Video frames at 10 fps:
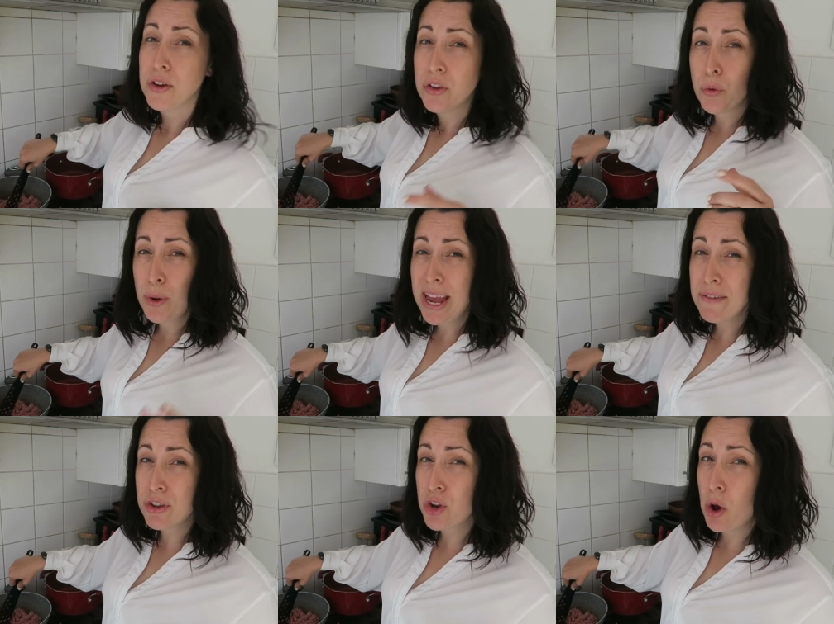So we
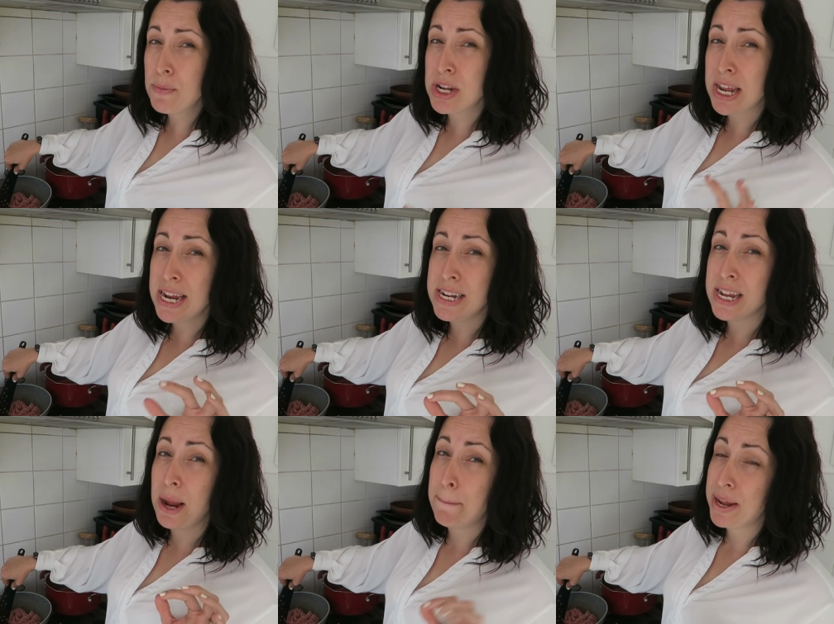have stopped
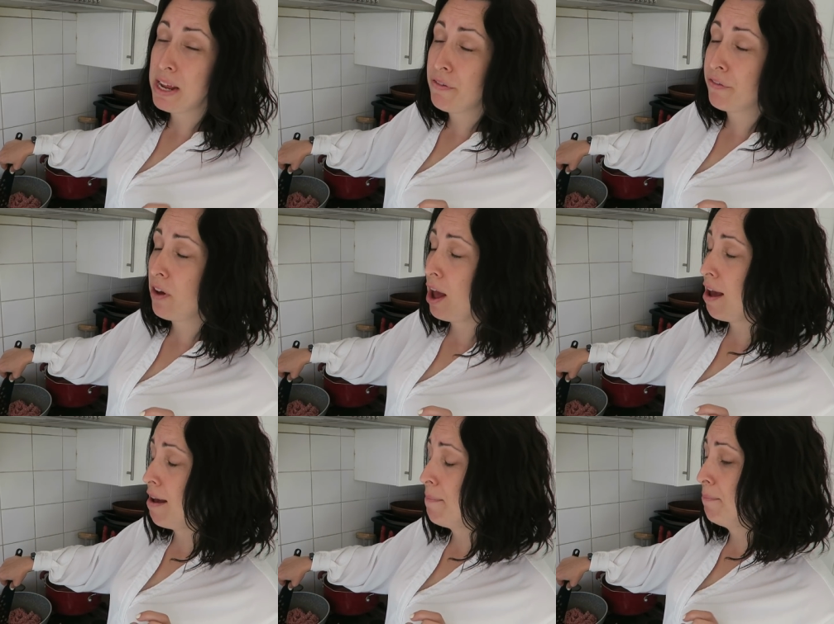eating beef
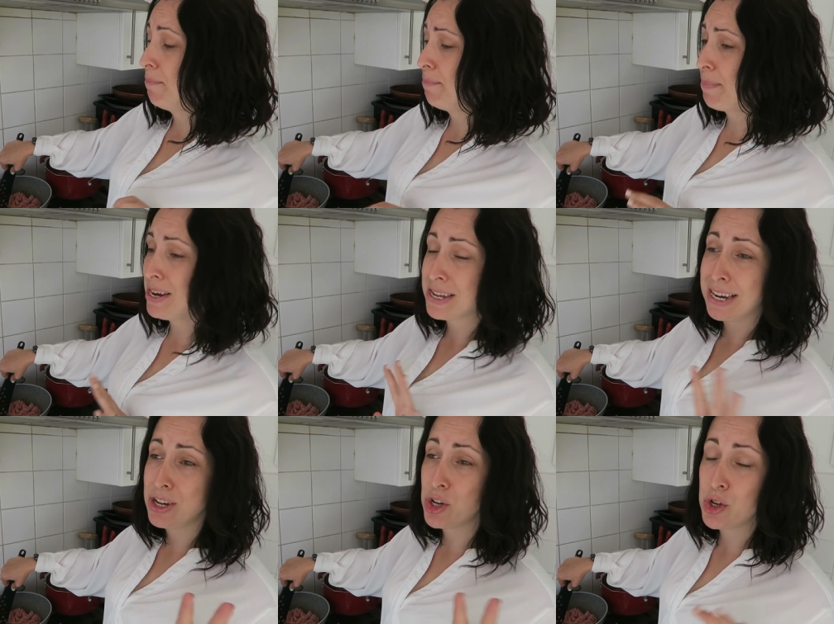
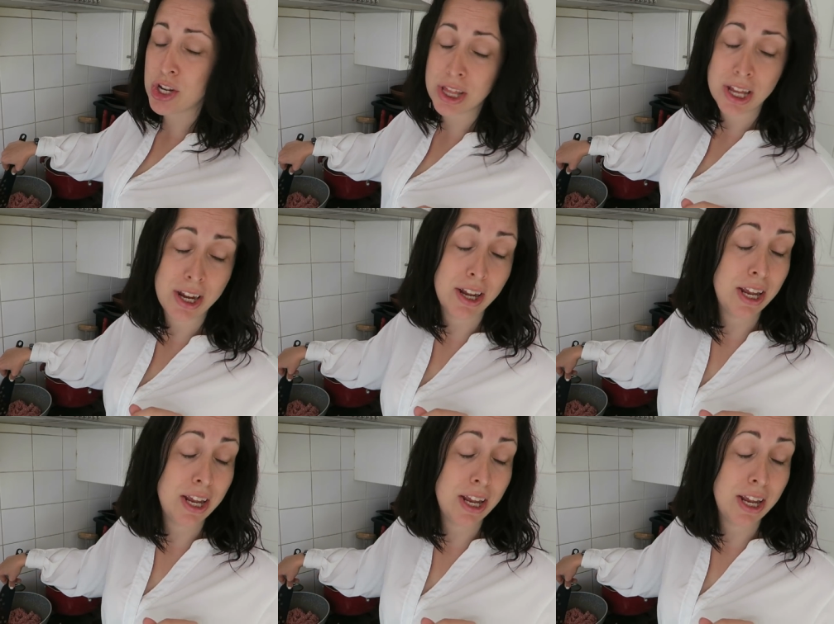basically due to the...